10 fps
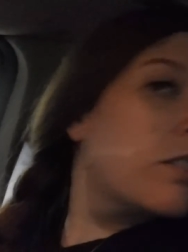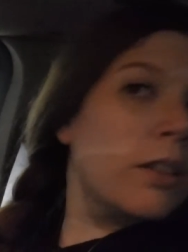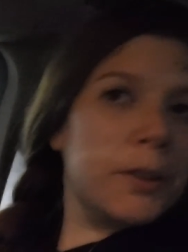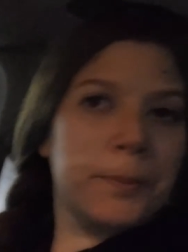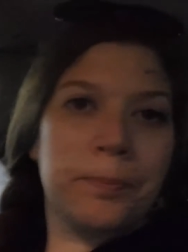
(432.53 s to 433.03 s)

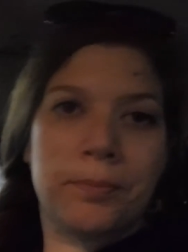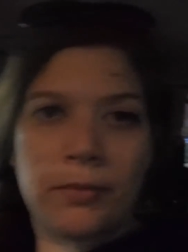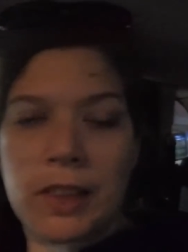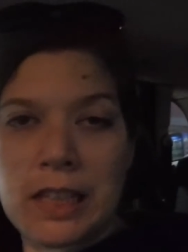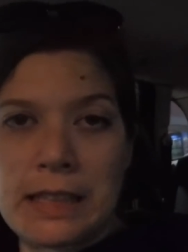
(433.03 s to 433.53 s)
So, I
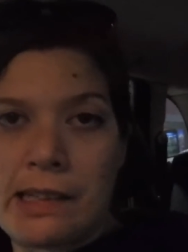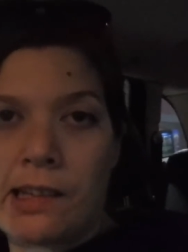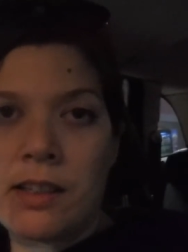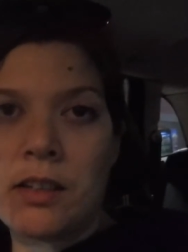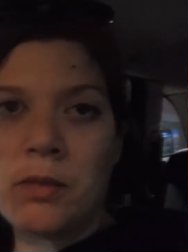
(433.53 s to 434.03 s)

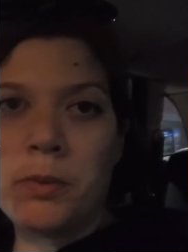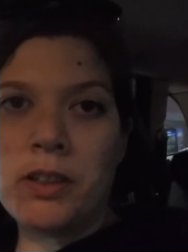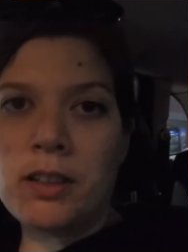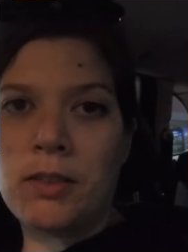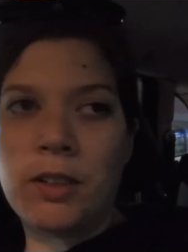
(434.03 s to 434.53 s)
guess this
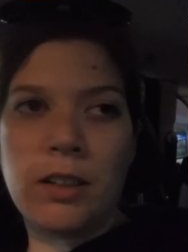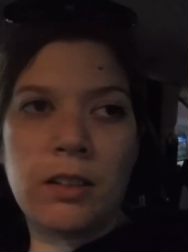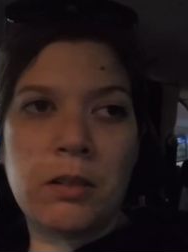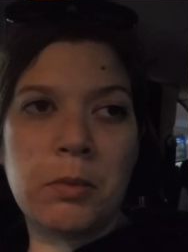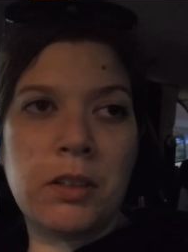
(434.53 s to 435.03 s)
one's giving a little